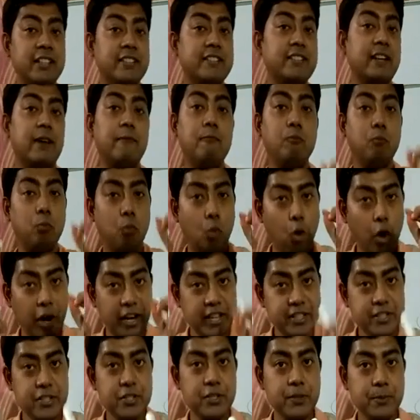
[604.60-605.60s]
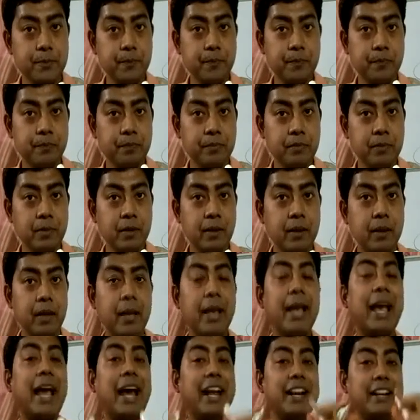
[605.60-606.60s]
in some points,
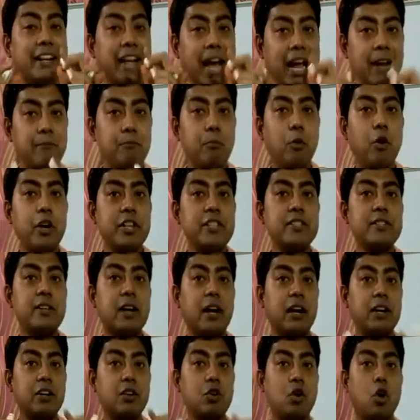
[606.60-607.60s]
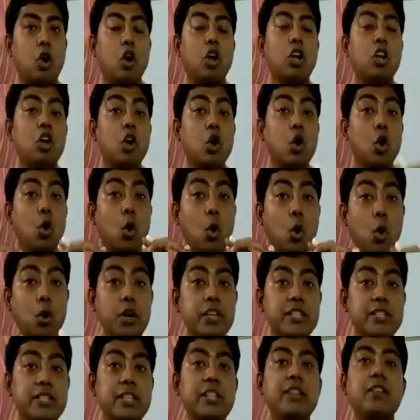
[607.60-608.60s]
and that points are called
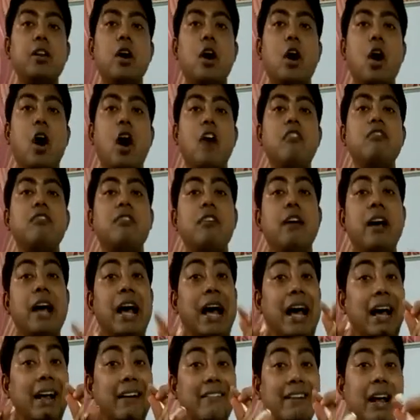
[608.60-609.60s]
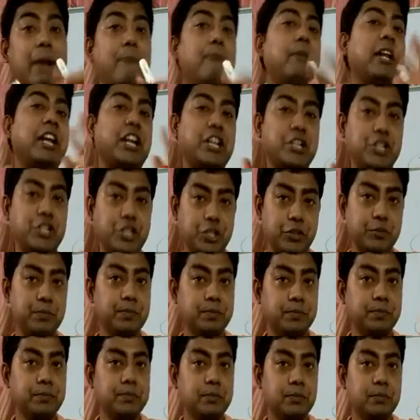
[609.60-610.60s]
origin of replication.
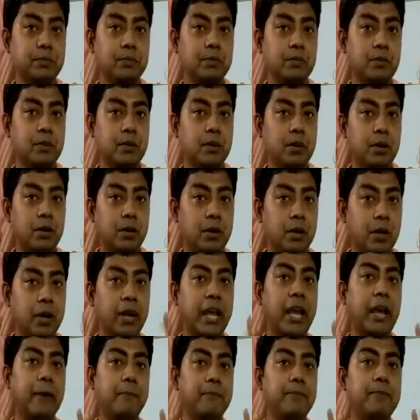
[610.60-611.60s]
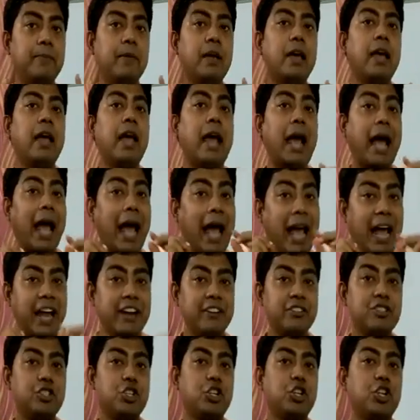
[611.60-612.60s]
Okay,
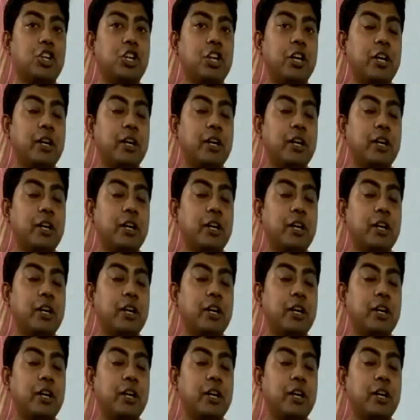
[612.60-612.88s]
and